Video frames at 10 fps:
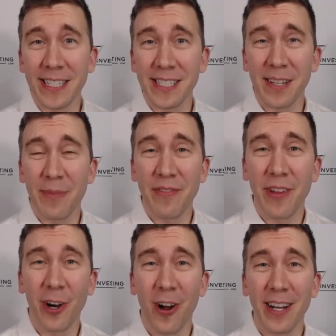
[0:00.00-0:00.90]
It's something that
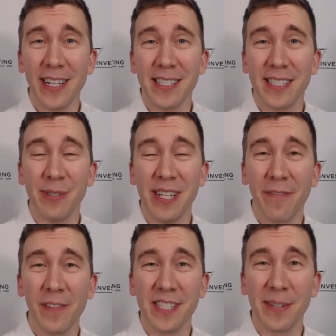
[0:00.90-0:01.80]
our audience would
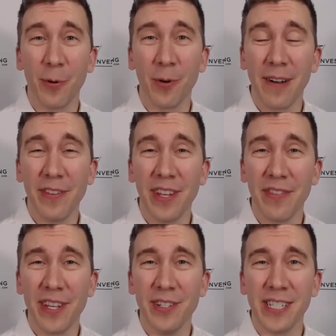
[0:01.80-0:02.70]
definitely support everything
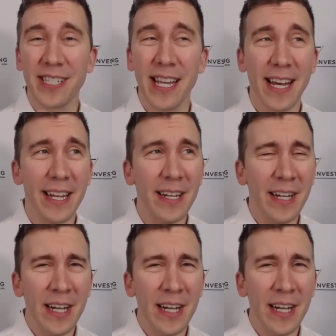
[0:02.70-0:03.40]
that you just said.